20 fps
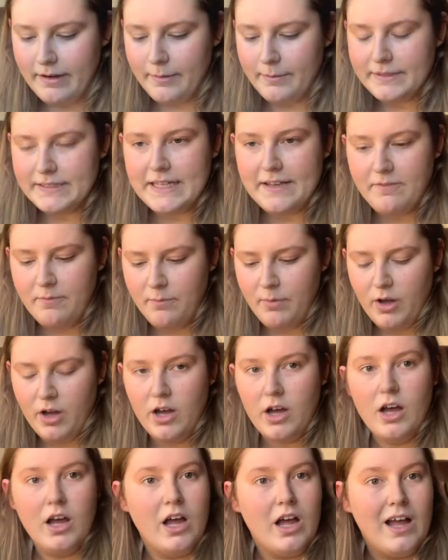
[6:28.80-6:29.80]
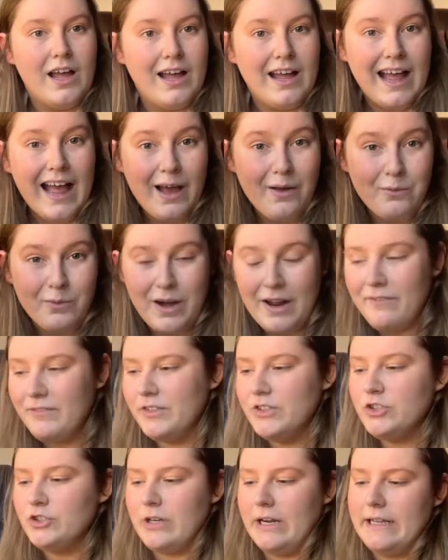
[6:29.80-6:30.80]
7, but we're having a
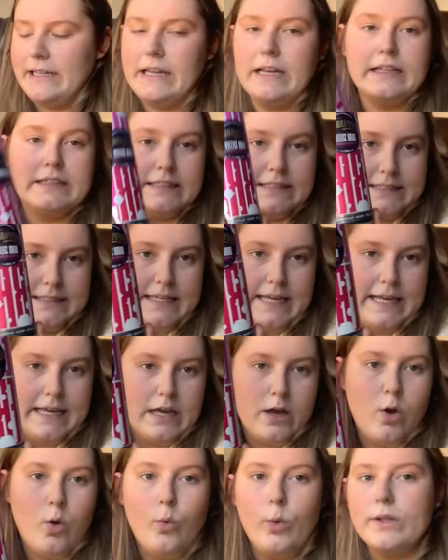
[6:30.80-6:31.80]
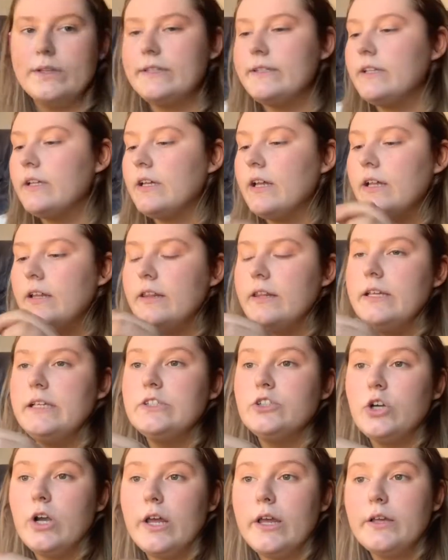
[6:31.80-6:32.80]
drink to see what these are
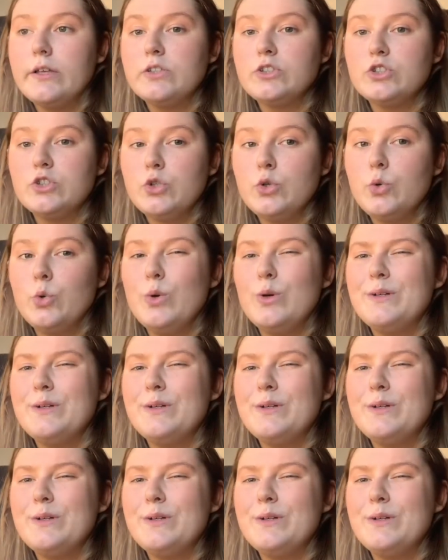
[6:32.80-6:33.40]
like. So,